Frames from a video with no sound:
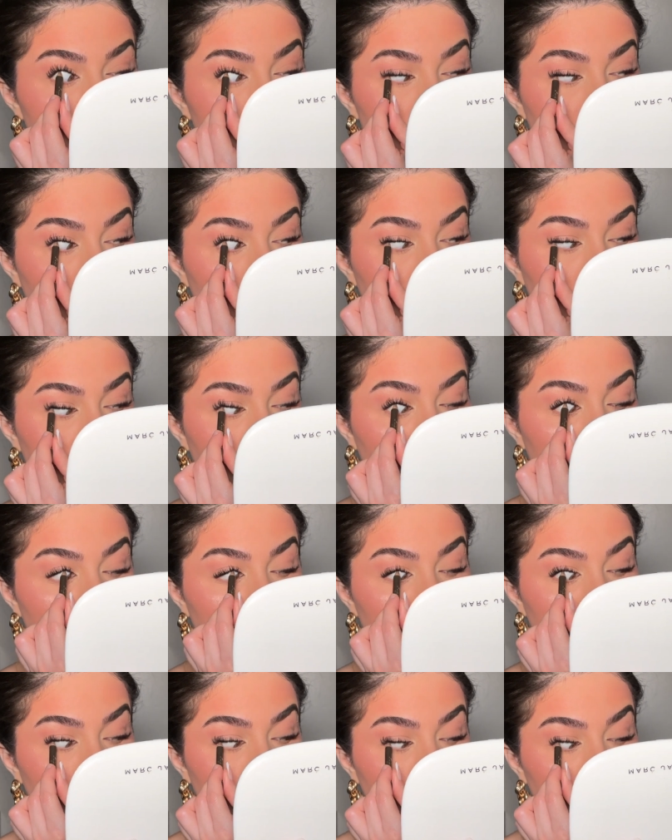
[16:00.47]
the eye.
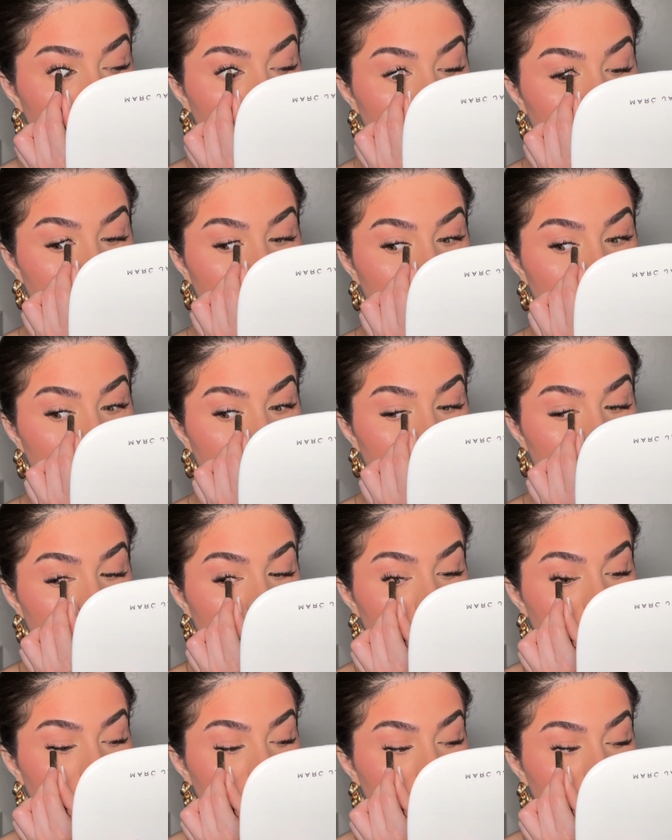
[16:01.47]

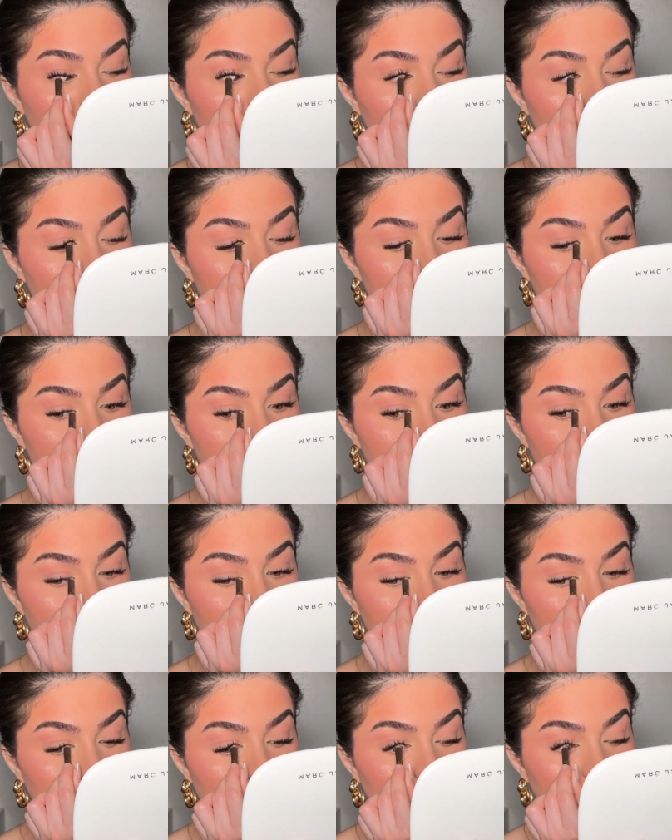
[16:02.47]
And then I'm just
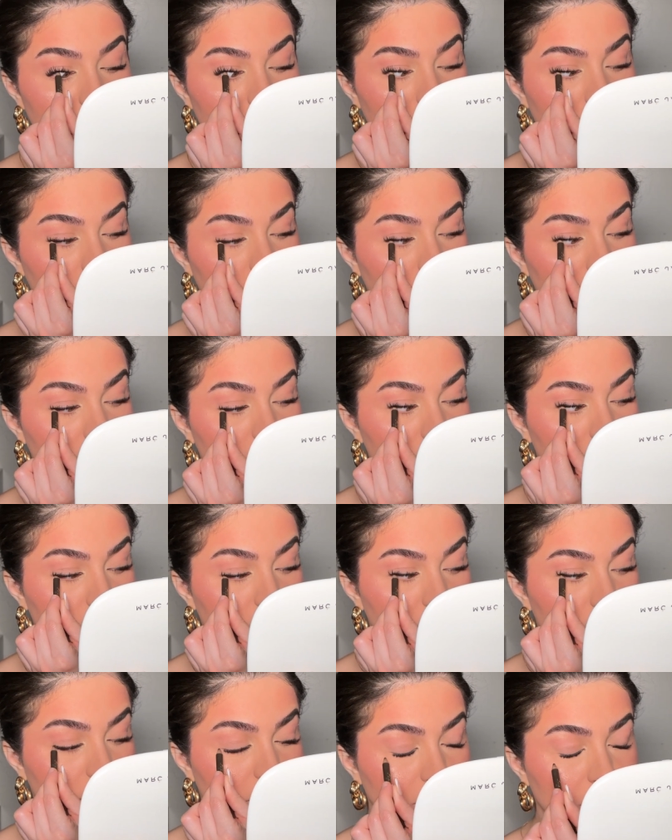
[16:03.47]
gonna like
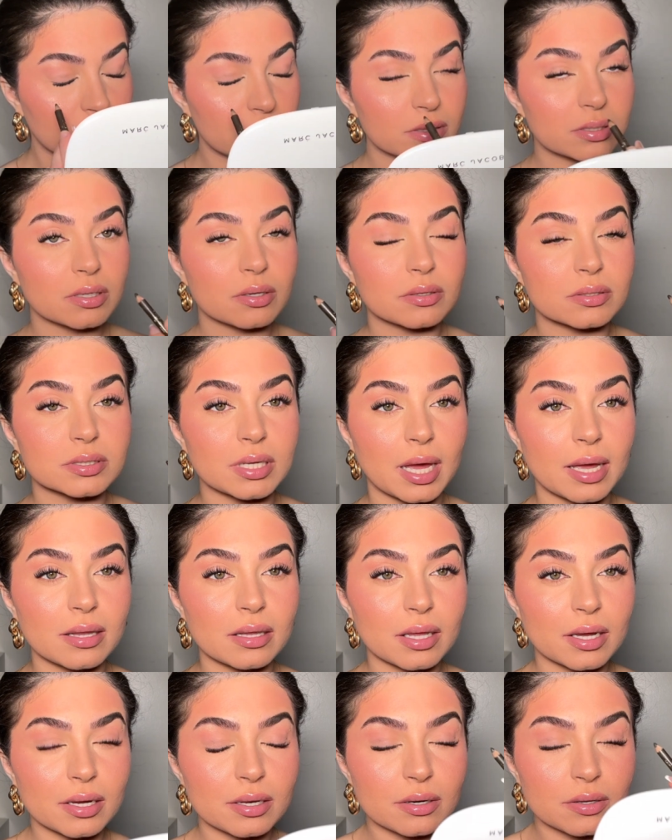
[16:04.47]
water or tight
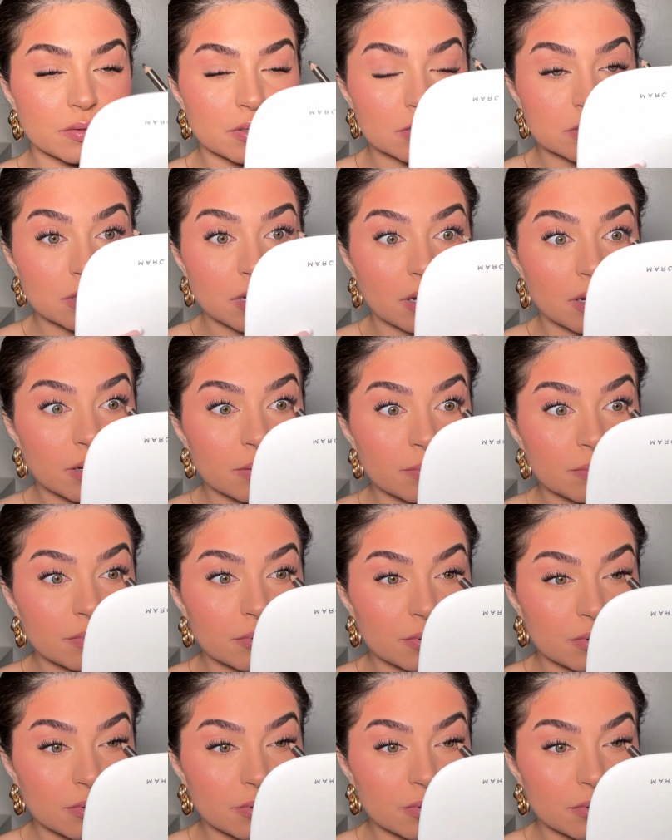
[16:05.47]
line on the top.